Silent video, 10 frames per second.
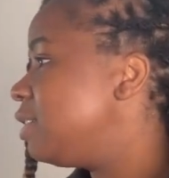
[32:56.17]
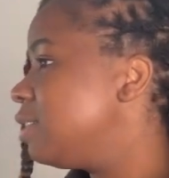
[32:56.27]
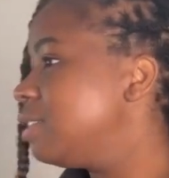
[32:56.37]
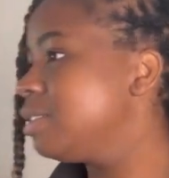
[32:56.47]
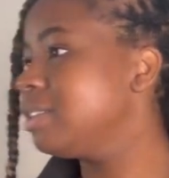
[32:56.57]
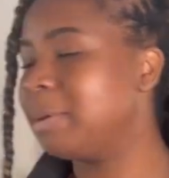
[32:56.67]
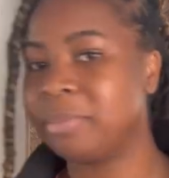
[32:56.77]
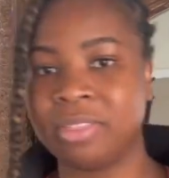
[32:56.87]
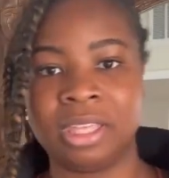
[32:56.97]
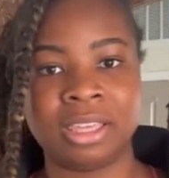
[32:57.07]

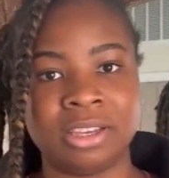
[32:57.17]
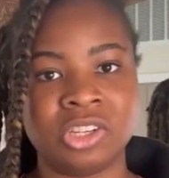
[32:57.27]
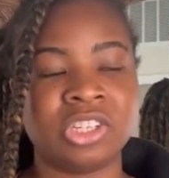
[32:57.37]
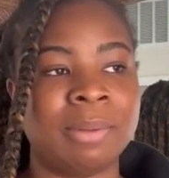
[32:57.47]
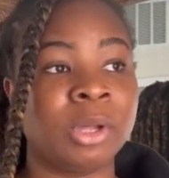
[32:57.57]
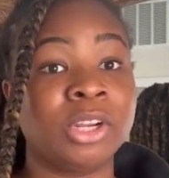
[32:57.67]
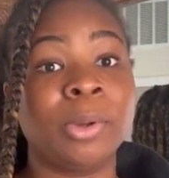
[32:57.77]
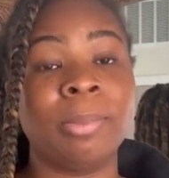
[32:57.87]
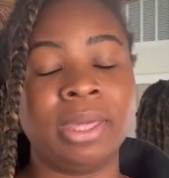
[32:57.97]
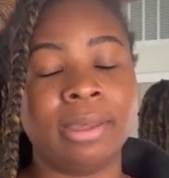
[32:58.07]
something-ish. I'm gonna go
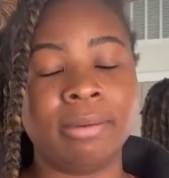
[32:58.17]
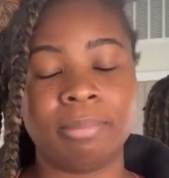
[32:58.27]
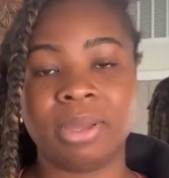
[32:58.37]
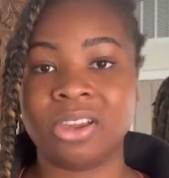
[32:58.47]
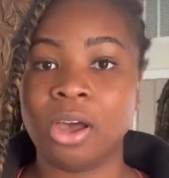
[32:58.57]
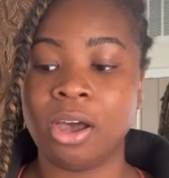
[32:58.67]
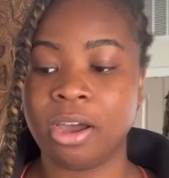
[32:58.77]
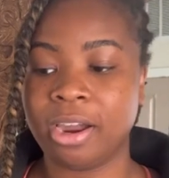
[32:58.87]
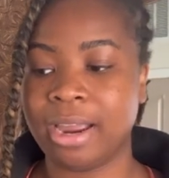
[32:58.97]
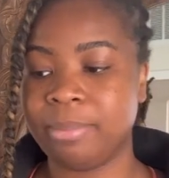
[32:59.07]
pick up my
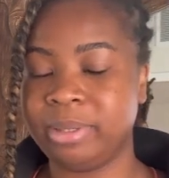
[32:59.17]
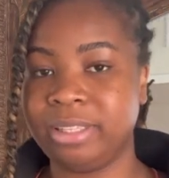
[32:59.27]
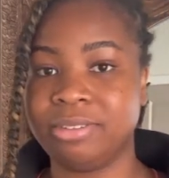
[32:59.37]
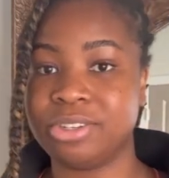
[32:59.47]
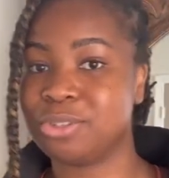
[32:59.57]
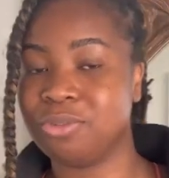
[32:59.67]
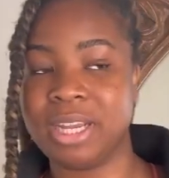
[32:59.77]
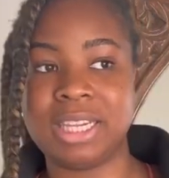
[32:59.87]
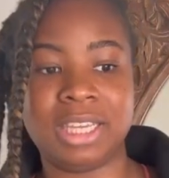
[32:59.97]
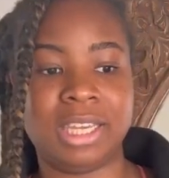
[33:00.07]
car. I believe it is
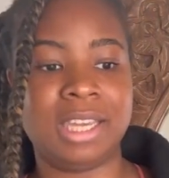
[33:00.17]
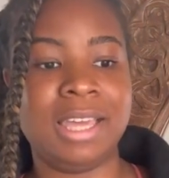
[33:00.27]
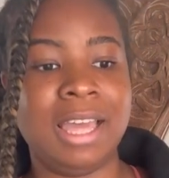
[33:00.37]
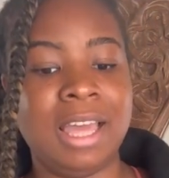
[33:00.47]
ready.